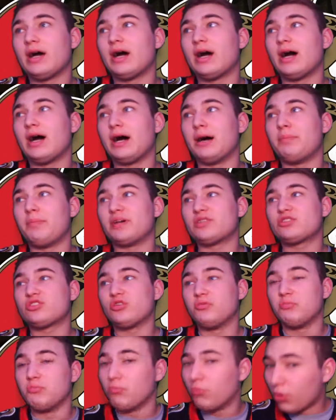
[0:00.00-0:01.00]
But
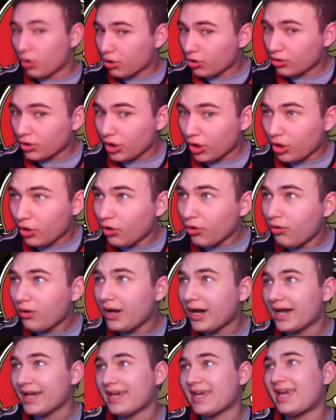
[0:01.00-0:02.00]
tomorrow,
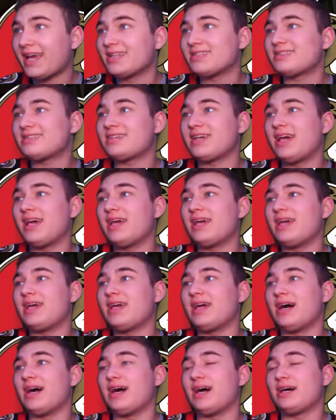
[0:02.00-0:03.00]
I can say
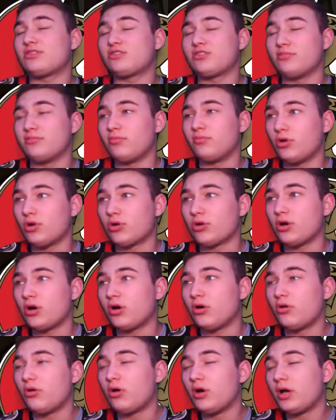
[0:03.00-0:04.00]

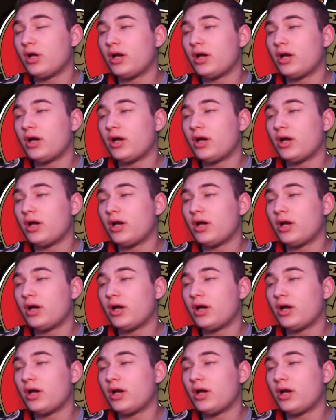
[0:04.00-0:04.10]
tomorrow